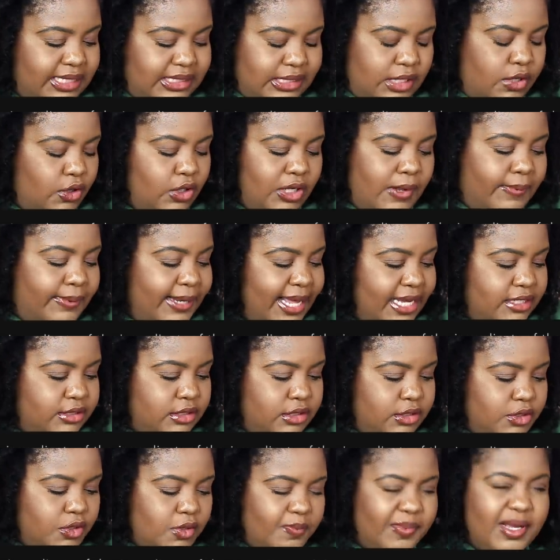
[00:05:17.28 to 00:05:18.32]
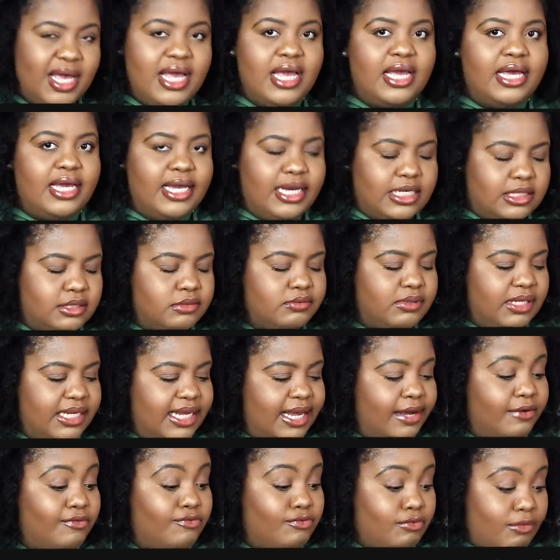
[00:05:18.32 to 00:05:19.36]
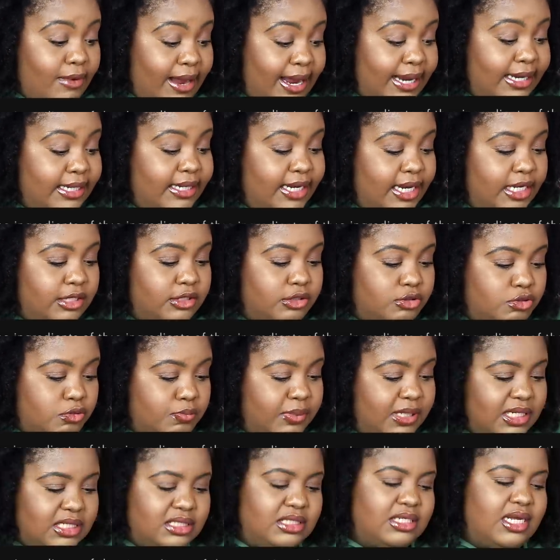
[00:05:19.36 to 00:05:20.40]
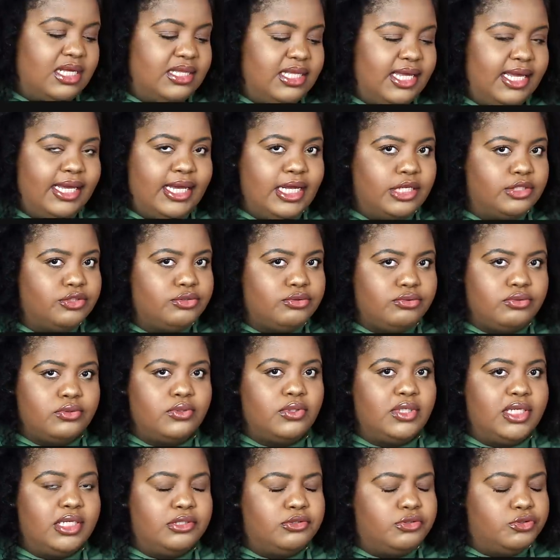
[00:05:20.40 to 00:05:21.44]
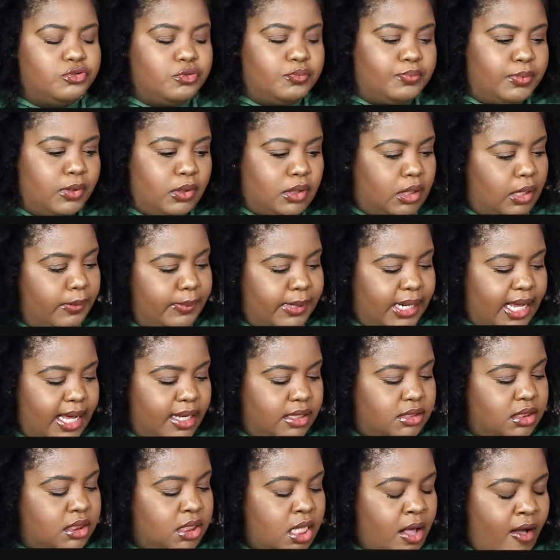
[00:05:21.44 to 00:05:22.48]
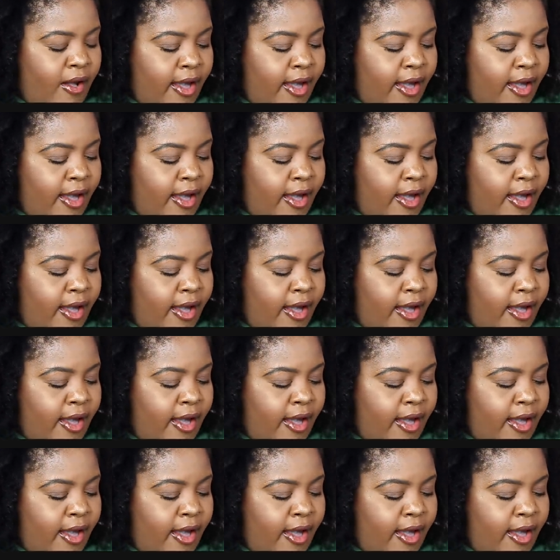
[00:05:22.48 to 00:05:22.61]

Olaplex dupe. It's really a Redken dupe because nothing can truly dupe Olaplex.